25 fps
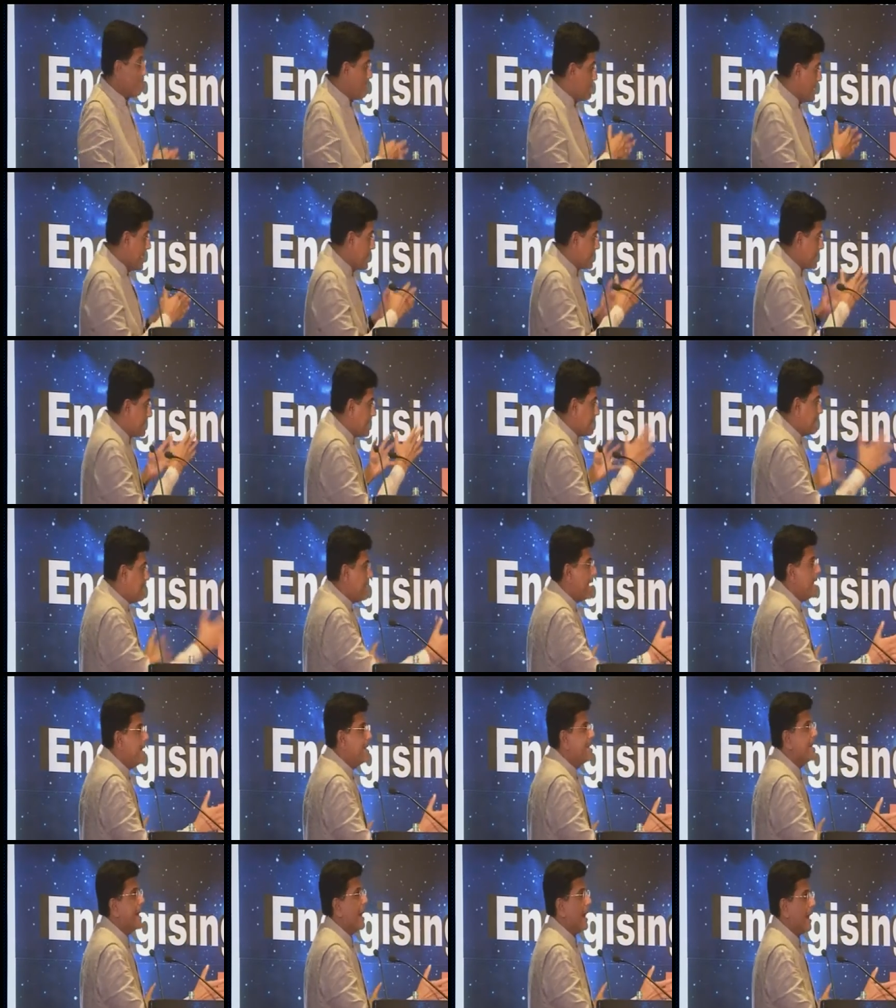be it the
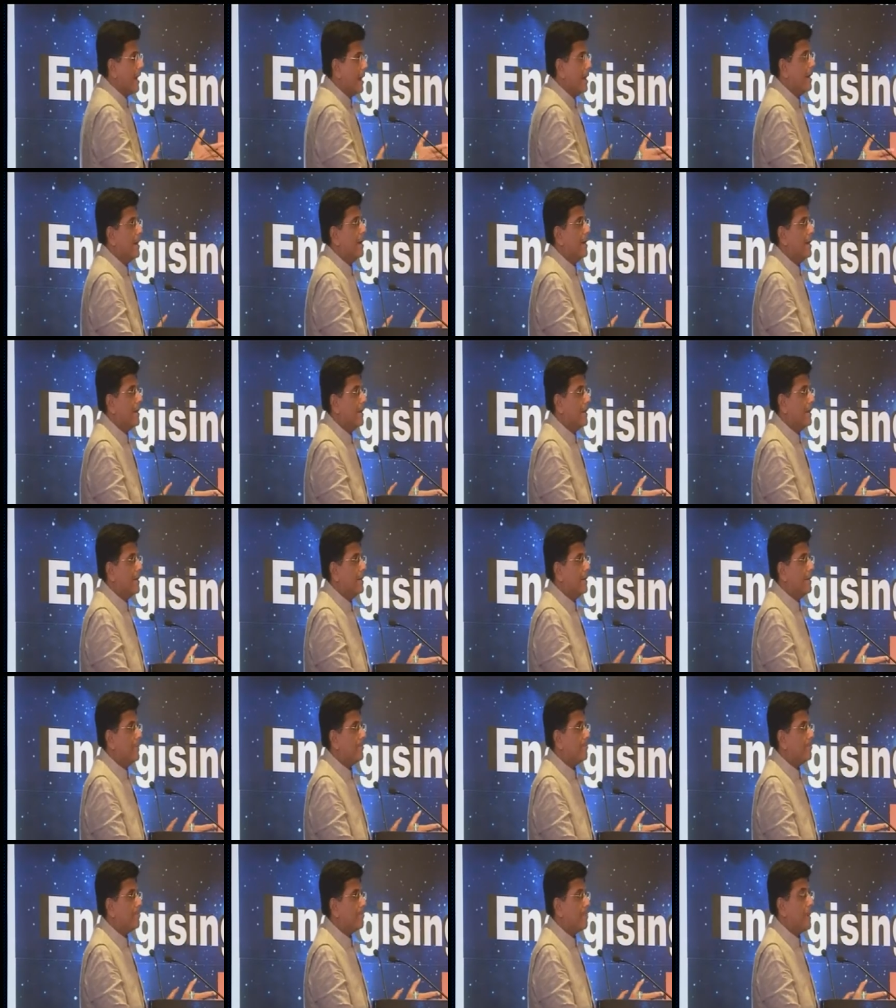media
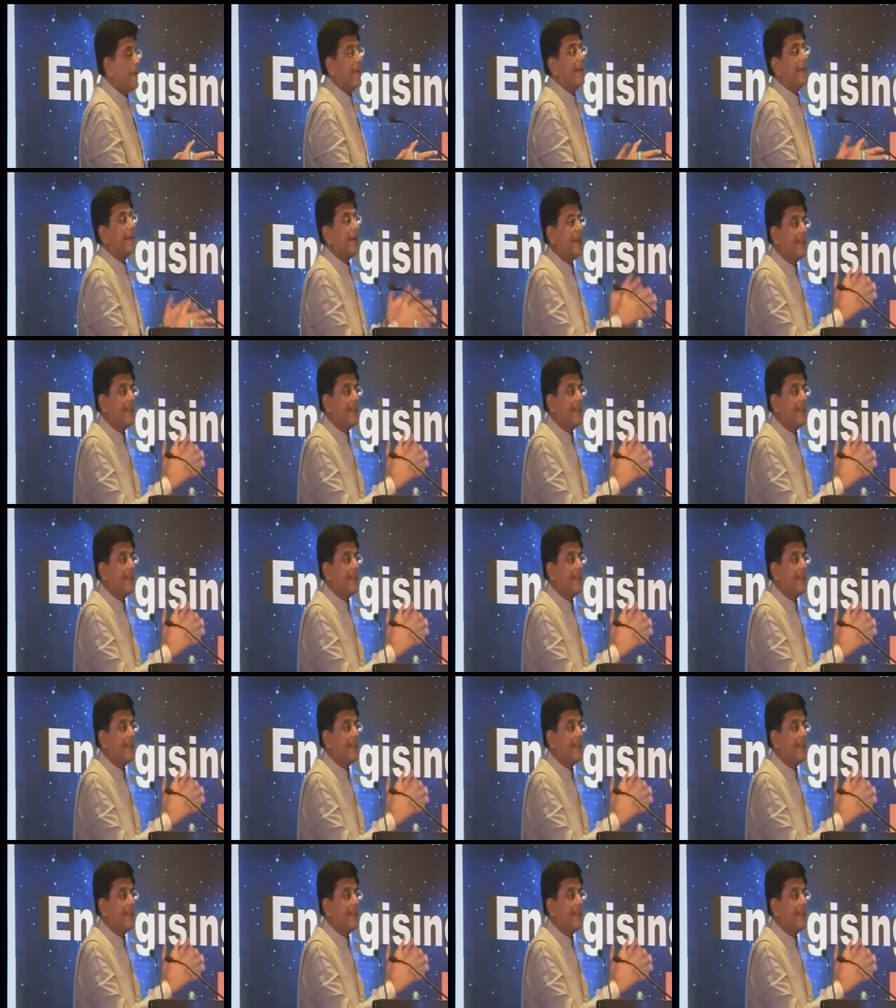playing